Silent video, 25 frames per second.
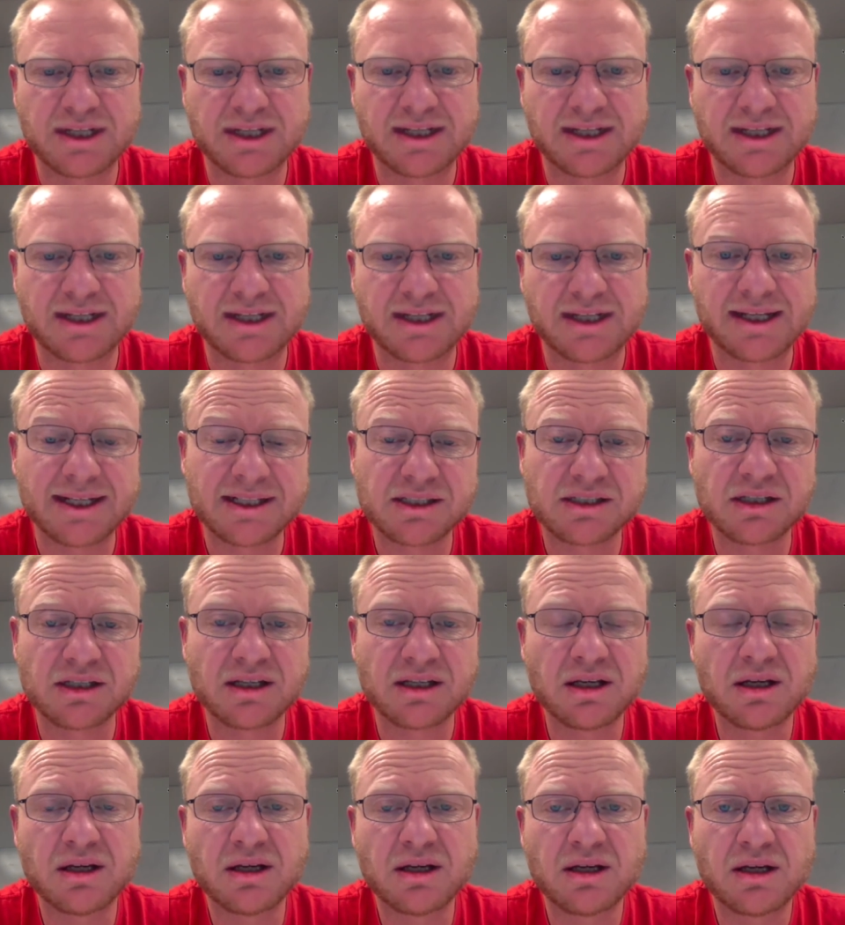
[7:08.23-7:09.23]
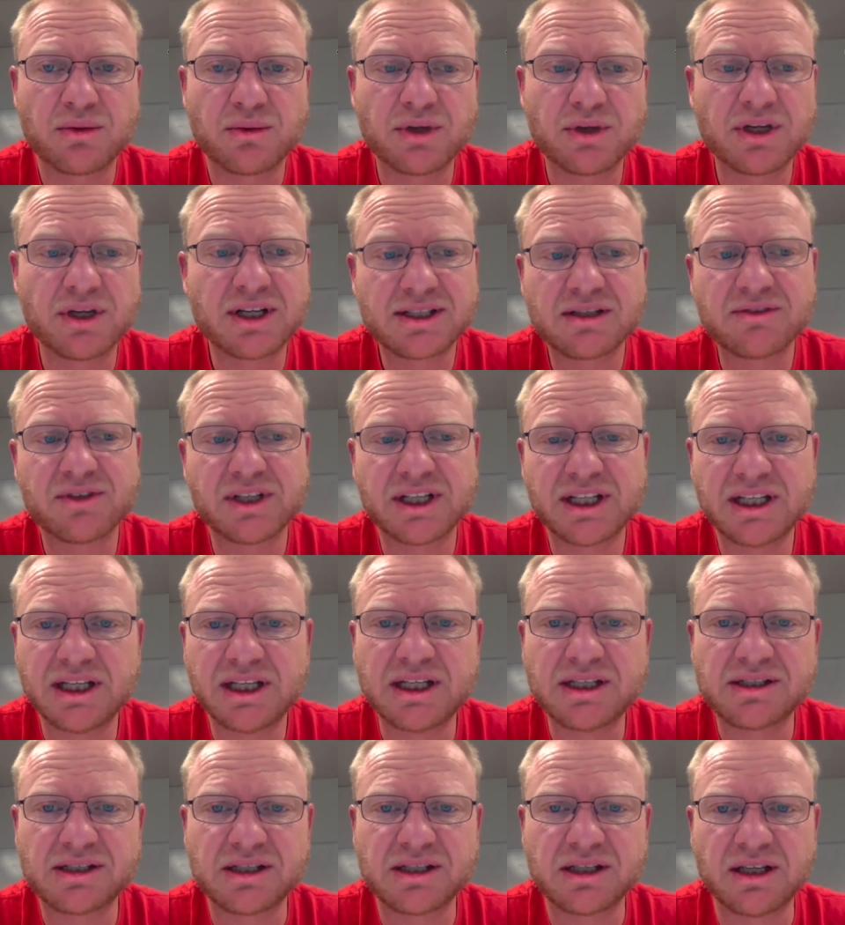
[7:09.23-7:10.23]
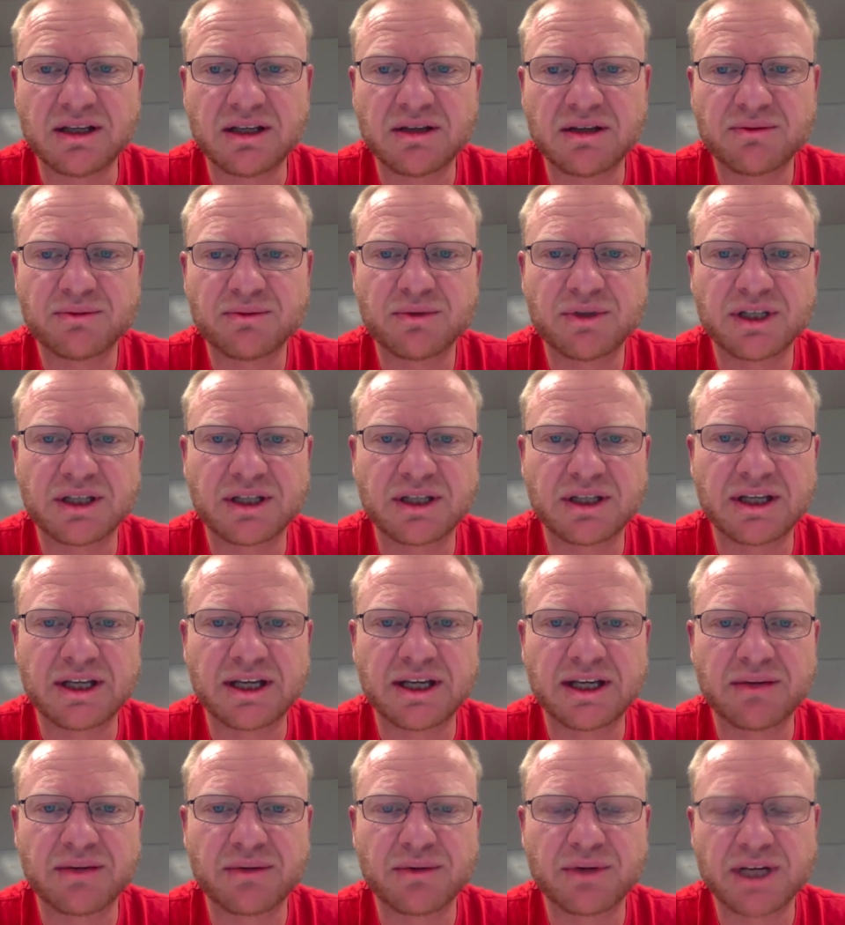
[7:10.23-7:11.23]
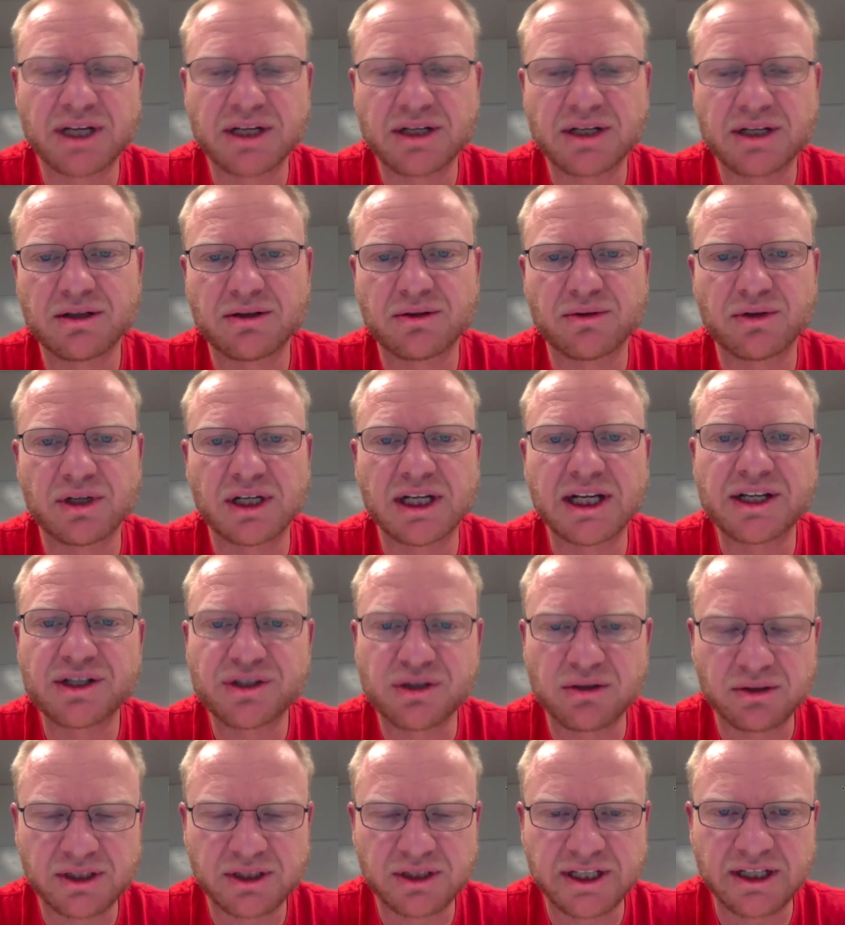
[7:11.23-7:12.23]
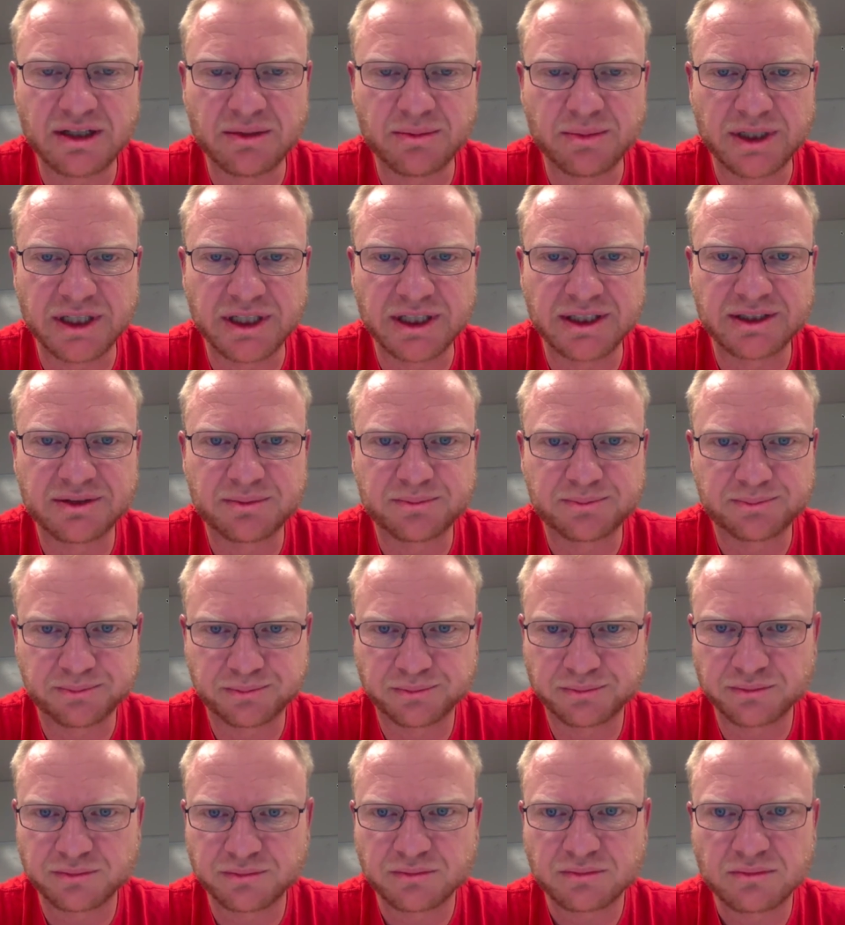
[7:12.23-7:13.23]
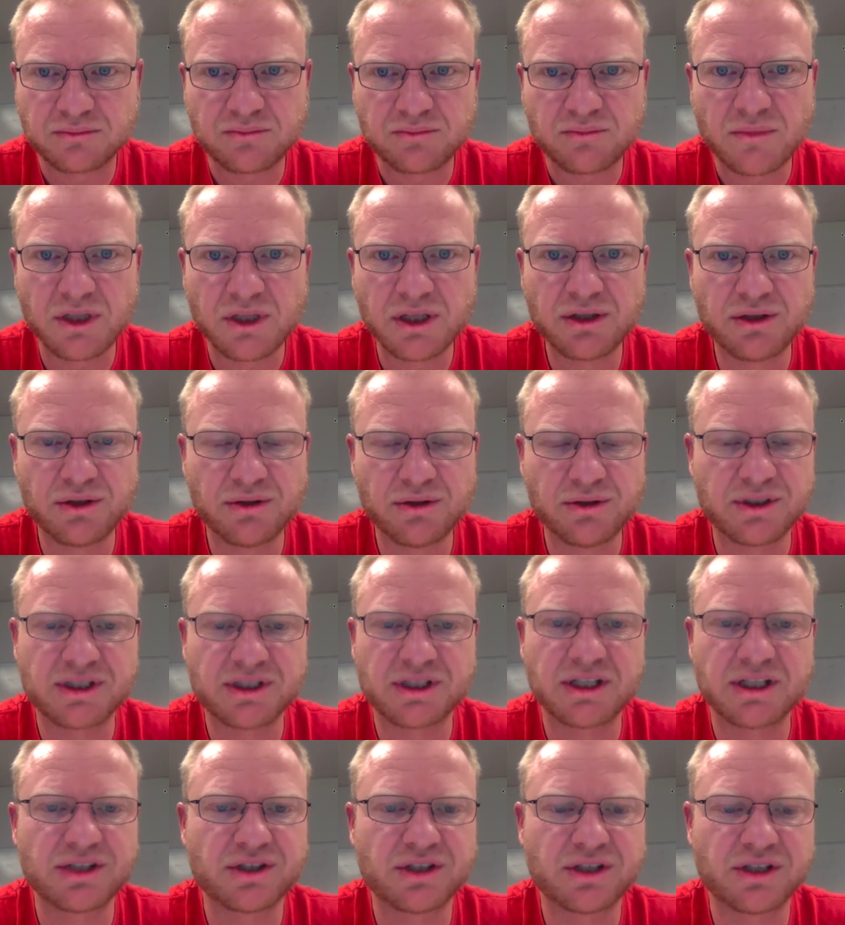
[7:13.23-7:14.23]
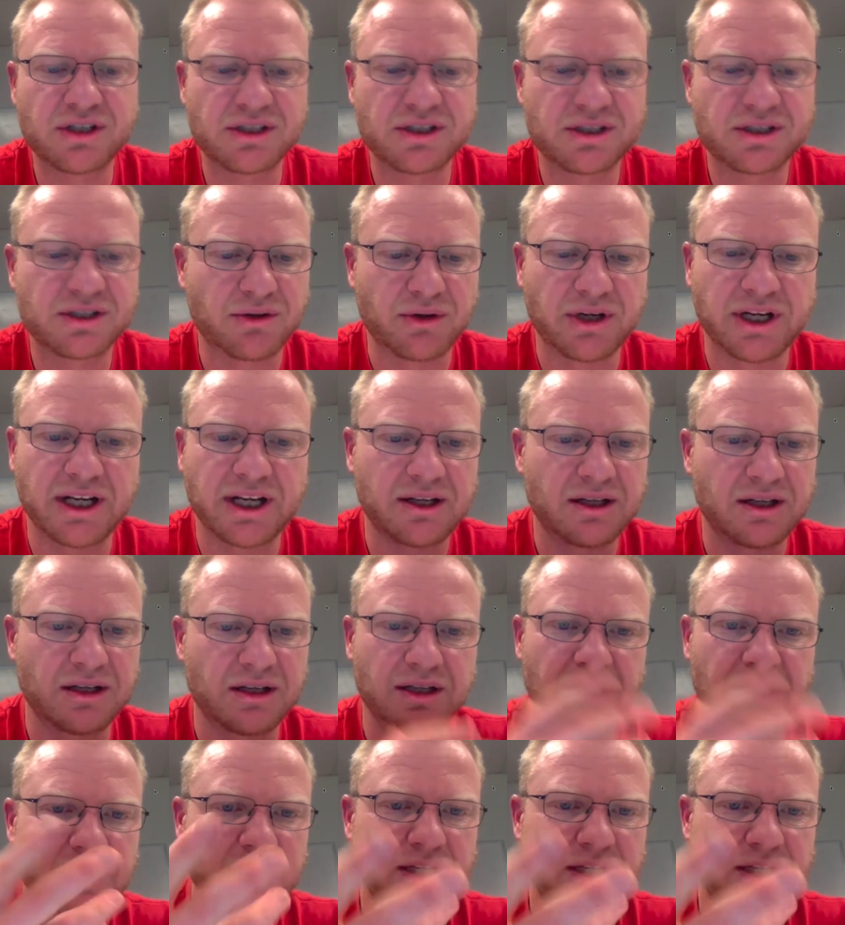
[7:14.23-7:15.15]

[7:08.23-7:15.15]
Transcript: Now that's relatively easy with a relational database. You essentially just create a